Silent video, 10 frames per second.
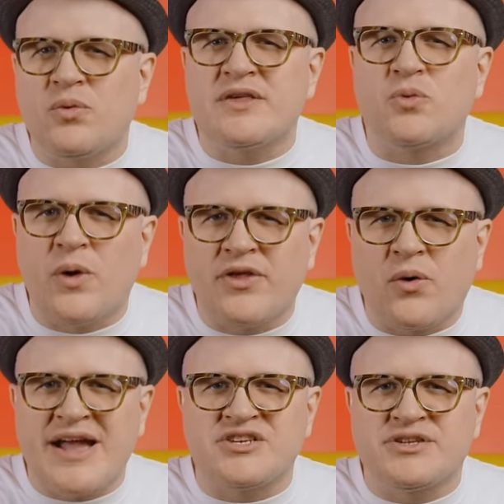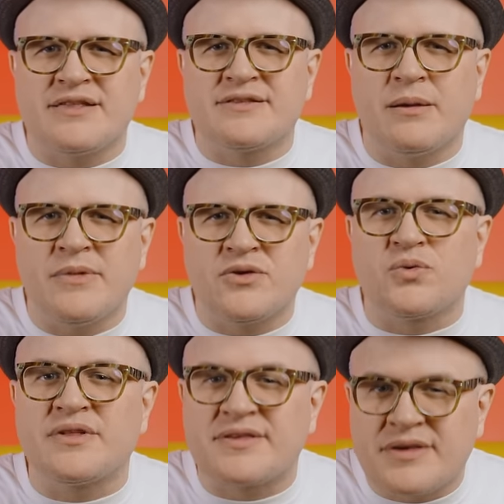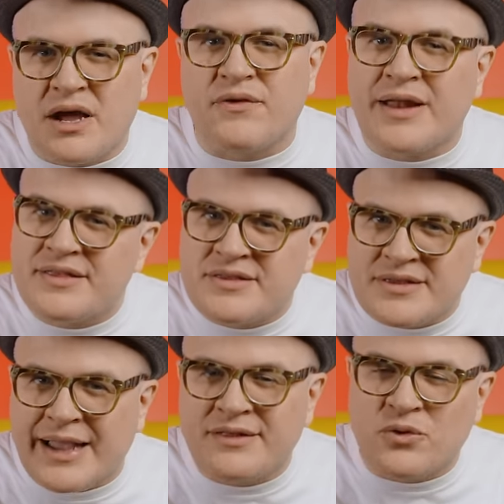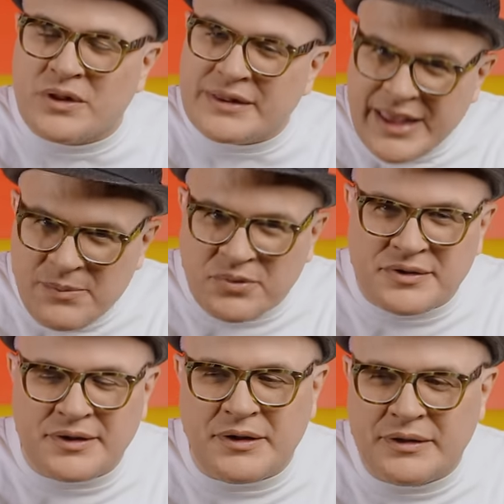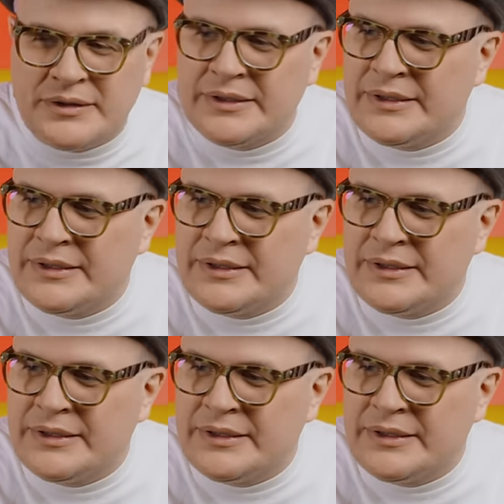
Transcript: reason why the Crash Test Dummies were discovered and signed to a label deal.